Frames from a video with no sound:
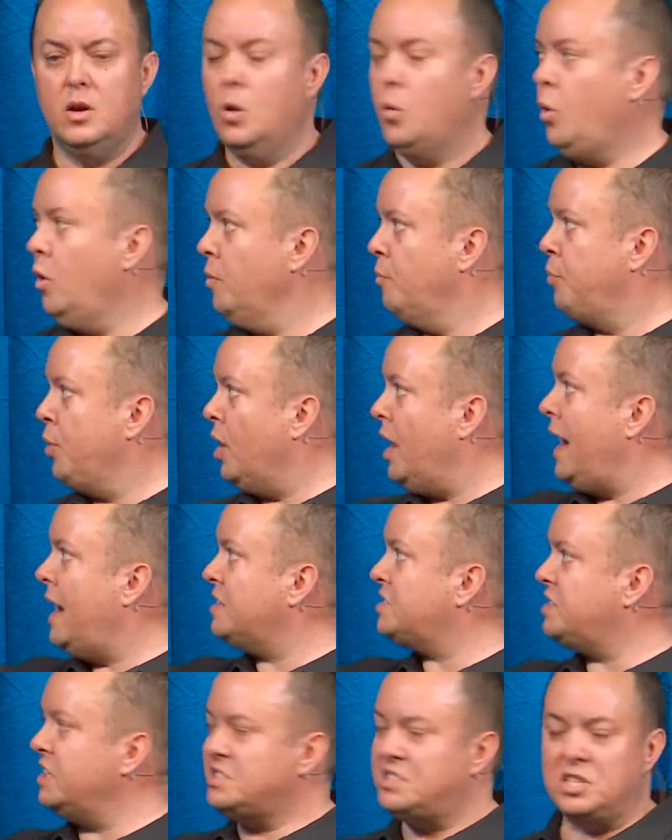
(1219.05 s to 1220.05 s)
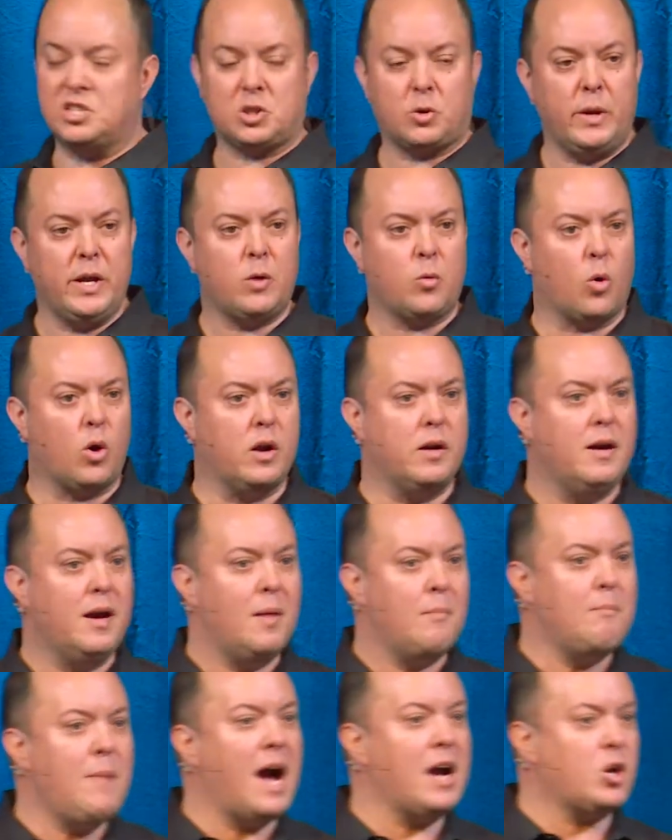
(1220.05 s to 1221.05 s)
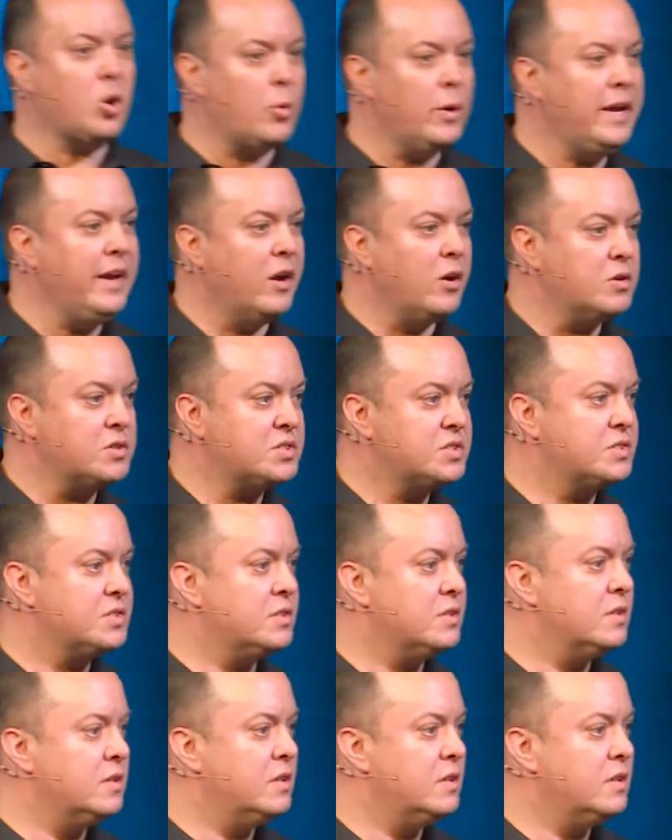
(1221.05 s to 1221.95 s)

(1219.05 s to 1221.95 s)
Well, blessed is this Greek word makarios.